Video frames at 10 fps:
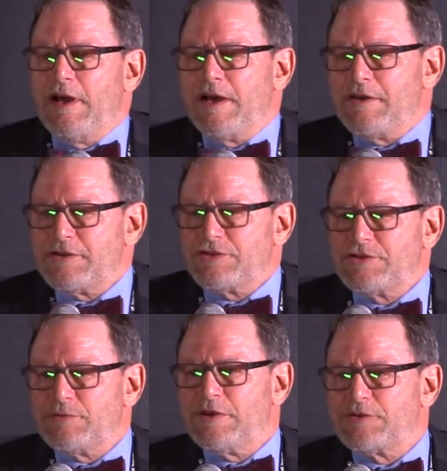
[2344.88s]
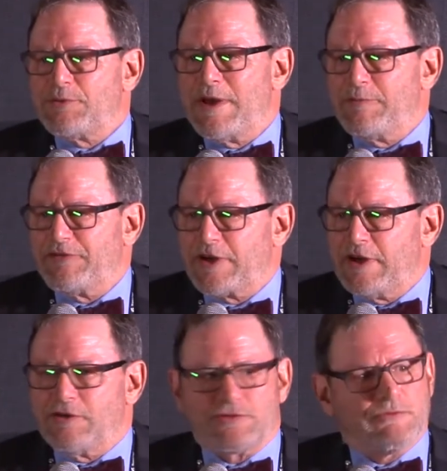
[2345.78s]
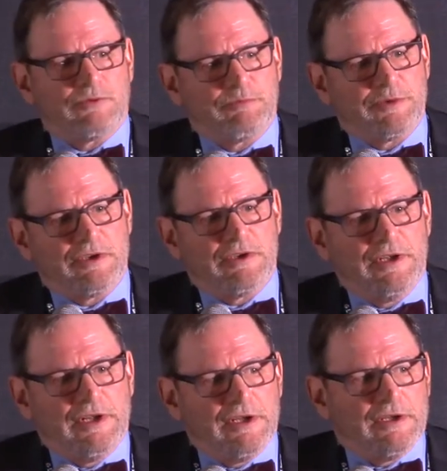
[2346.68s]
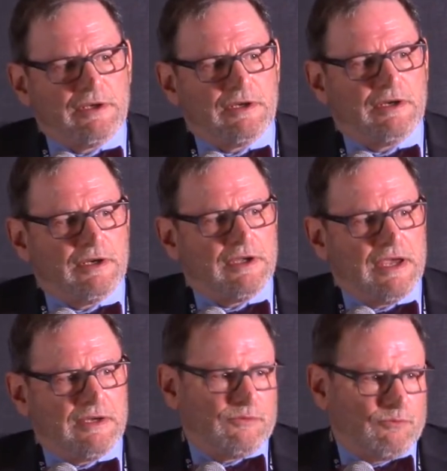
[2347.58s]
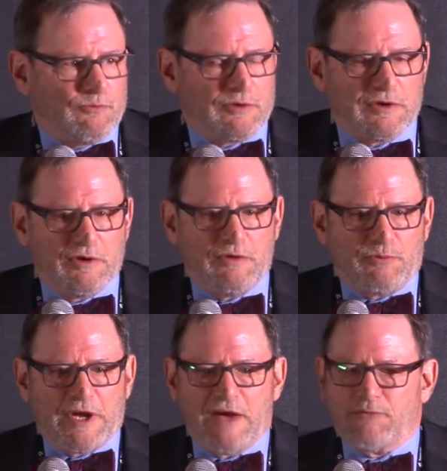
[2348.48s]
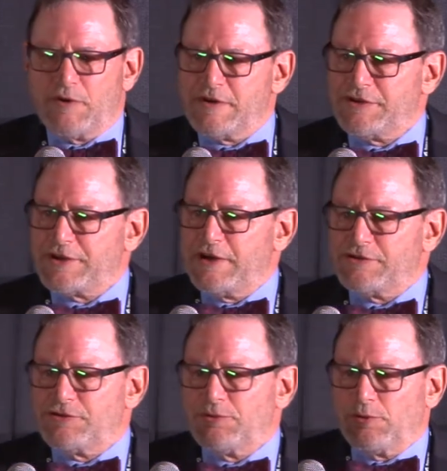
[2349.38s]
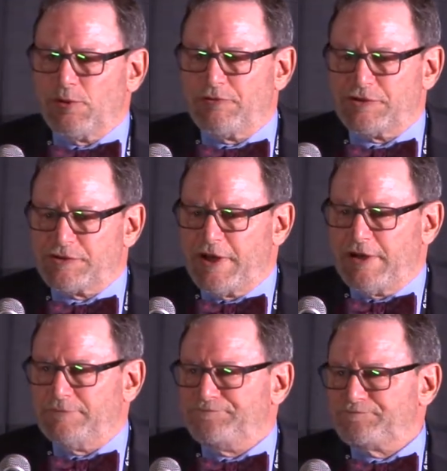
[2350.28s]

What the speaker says: Another serious ramification would be, and we have one of these cases in our office now,